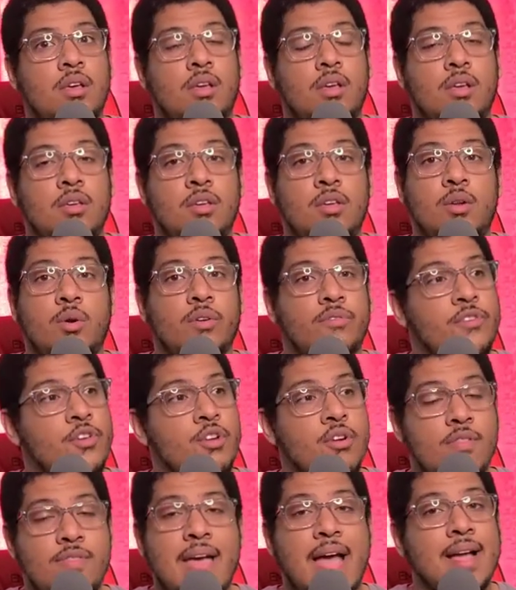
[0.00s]
you know, if
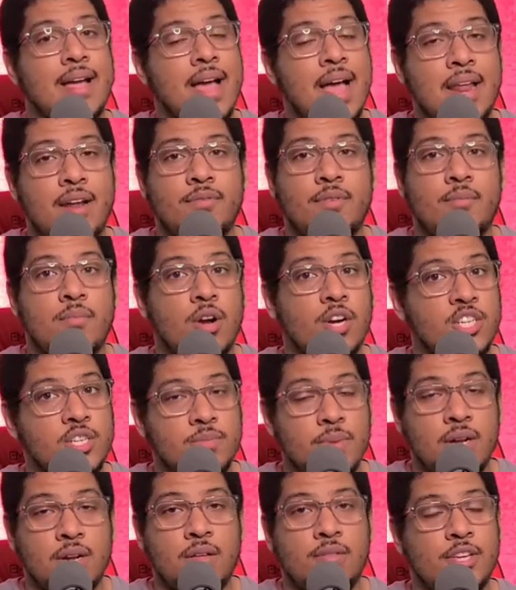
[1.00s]
you're that kind of a
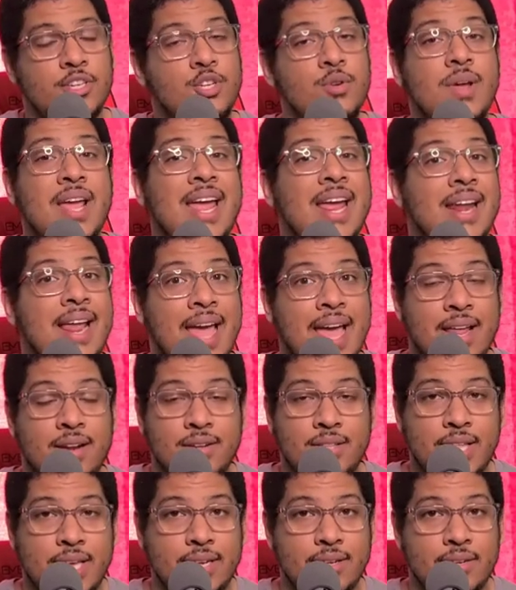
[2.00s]
marshmallow that you can't
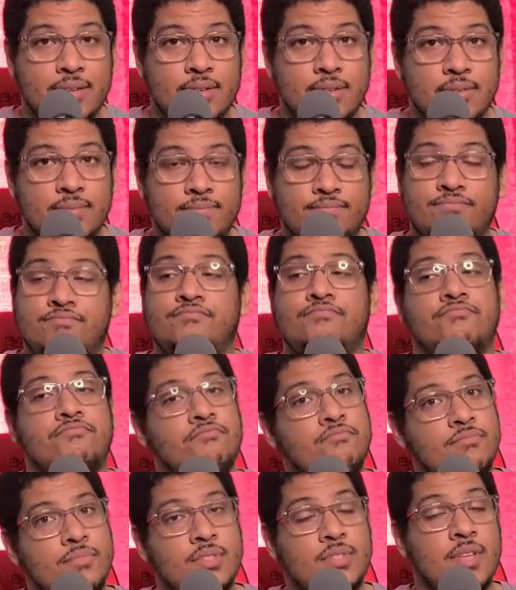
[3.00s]
handle it,
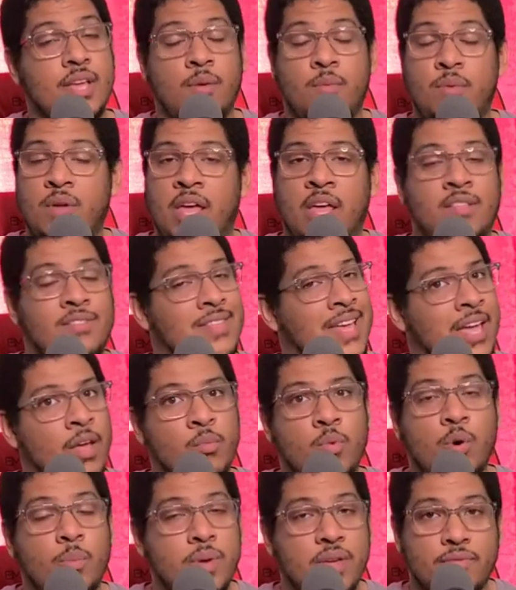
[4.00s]
it, it, it
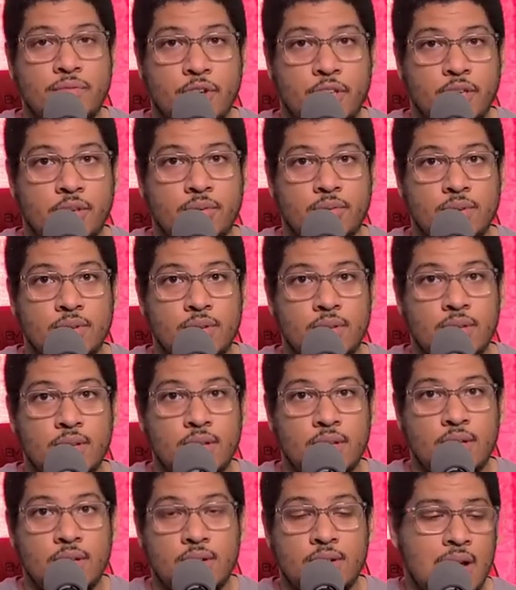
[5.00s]
won't be for you.
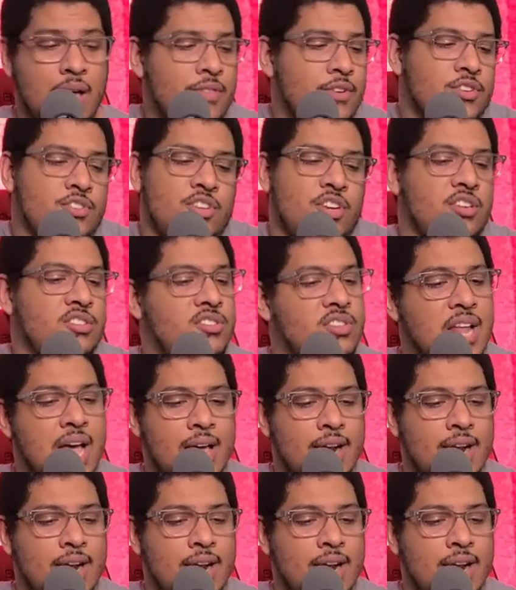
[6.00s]
Now, there's there's not